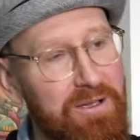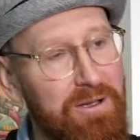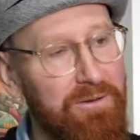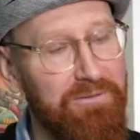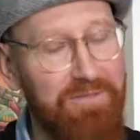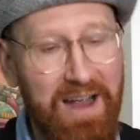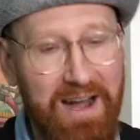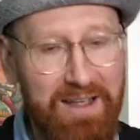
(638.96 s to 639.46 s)

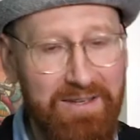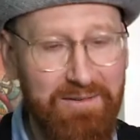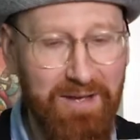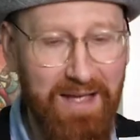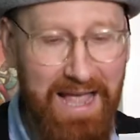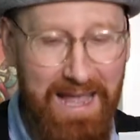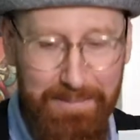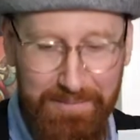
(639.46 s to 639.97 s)
Very
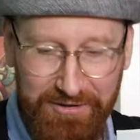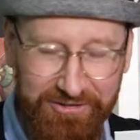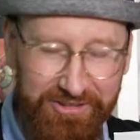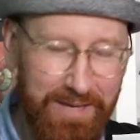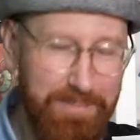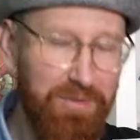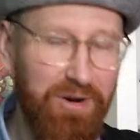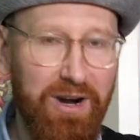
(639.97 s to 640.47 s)

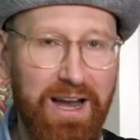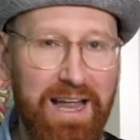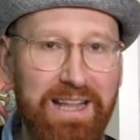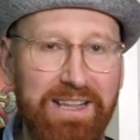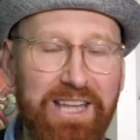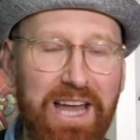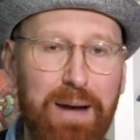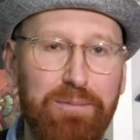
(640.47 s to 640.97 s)
similar
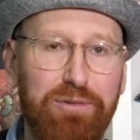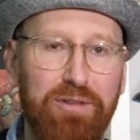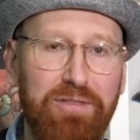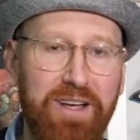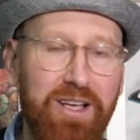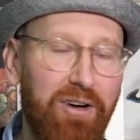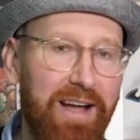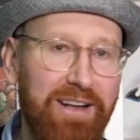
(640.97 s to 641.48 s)
in terms of
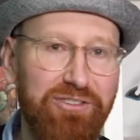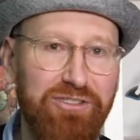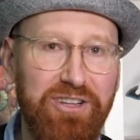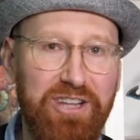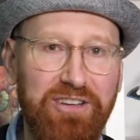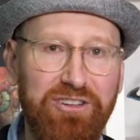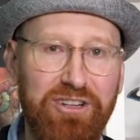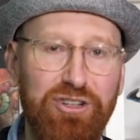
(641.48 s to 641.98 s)
a collector's
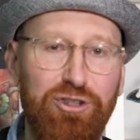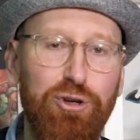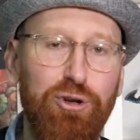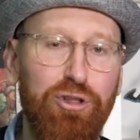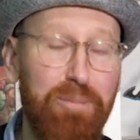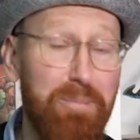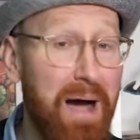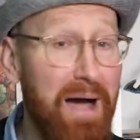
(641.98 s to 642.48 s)
edition to
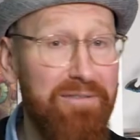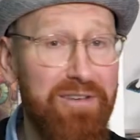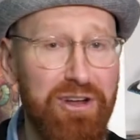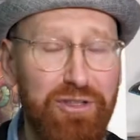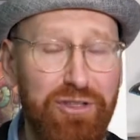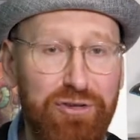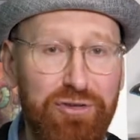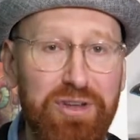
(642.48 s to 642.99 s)
the Mafia
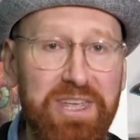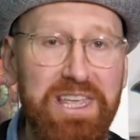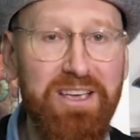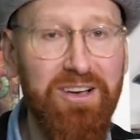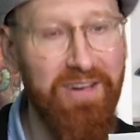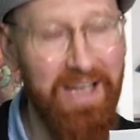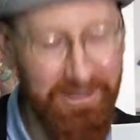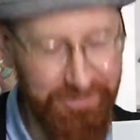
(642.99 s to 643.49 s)
3
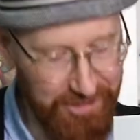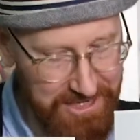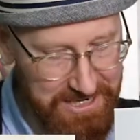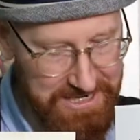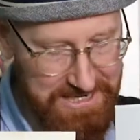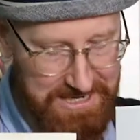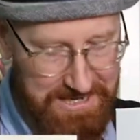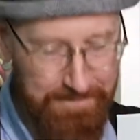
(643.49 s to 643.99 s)
collection,
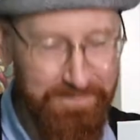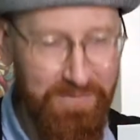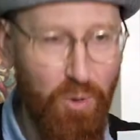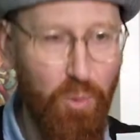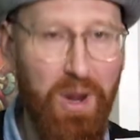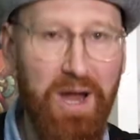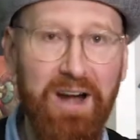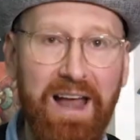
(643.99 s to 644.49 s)

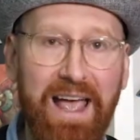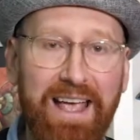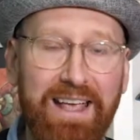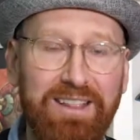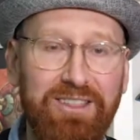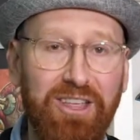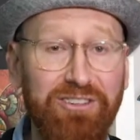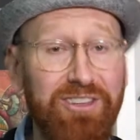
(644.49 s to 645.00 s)
where it
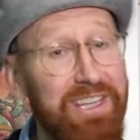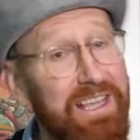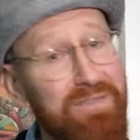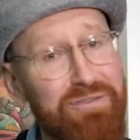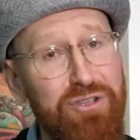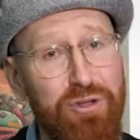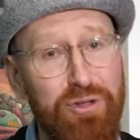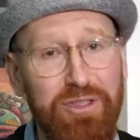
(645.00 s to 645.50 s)
doesn't
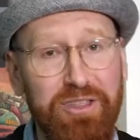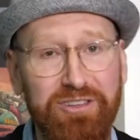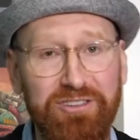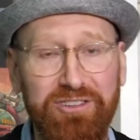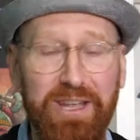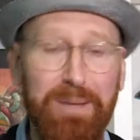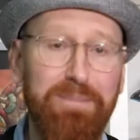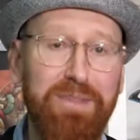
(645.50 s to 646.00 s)
give you the
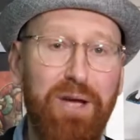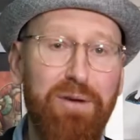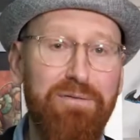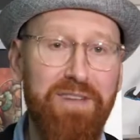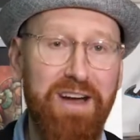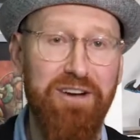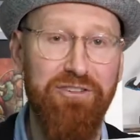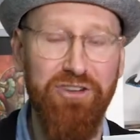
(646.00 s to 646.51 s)
skipped down
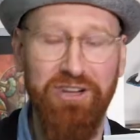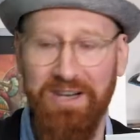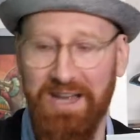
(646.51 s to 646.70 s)
version,